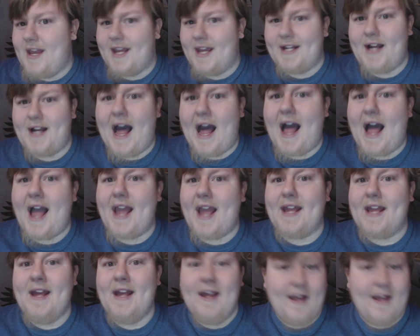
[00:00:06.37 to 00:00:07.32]
And
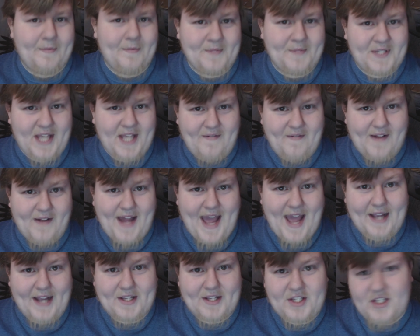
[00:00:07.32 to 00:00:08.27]
I am Zaven
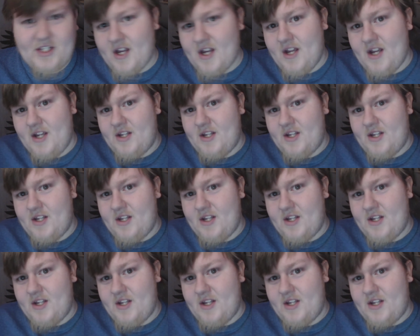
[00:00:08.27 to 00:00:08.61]
Hax,